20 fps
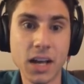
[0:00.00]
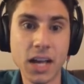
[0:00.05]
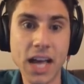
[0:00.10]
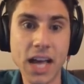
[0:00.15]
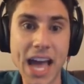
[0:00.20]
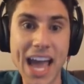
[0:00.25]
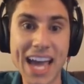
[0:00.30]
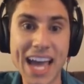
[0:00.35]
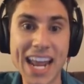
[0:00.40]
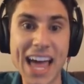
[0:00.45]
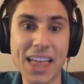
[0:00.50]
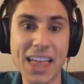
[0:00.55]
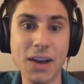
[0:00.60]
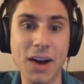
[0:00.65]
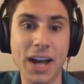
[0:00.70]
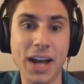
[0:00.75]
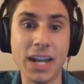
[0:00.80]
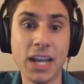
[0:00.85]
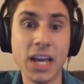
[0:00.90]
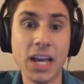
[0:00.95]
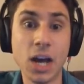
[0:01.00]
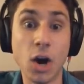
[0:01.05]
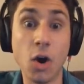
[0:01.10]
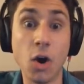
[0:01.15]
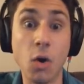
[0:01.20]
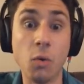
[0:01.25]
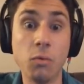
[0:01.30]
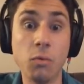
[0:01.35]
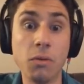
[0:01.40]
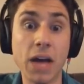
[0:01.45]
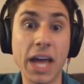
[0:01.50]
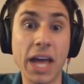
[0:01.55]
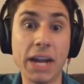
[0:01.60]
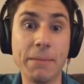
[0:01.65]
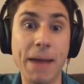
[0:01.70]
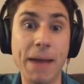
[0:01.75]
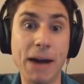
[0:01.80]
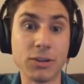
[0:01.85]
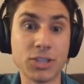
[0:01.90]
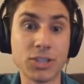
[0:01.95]
Hey, another one. Oh, and a
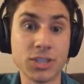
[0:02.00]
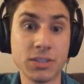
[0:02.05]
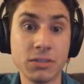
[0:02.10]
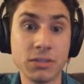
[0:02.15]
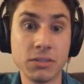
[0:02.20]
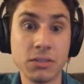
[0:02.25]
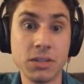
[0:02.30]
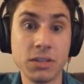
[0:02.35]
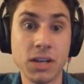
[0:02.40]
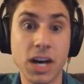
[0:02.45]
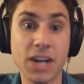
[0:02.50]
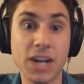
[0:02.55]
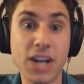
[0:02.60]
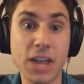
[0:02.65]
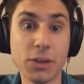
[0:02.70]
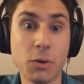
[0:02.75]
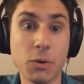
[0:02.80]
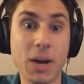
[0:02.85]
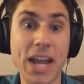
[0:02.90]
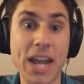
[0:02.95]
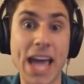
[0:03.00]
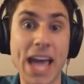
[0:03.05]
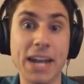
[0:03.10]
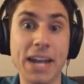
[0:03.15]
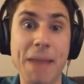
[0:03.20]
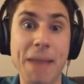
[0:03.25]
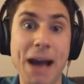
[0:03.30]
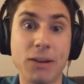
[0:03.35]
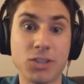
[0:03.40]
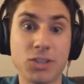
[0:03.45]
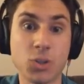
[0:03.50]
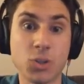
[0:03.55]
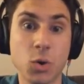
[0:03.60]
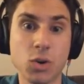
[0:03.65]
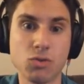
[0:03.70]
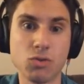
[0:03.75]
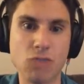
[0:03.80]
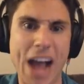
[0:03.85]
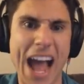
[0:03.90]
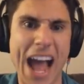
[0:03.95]
mouse. Another one and a mouse
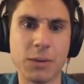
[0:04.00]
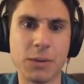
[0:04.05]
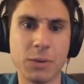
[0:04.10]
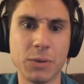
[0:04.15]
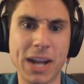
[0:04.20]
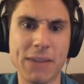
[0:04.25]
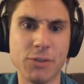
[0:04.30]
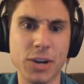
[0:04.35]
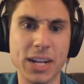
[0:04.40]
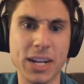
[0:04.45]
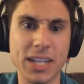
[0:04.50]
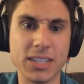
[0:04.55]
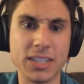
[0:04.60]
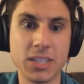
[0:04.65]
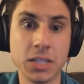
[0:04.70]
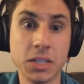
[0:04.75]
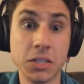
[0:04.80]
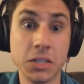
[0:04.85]
or rat, whatever it is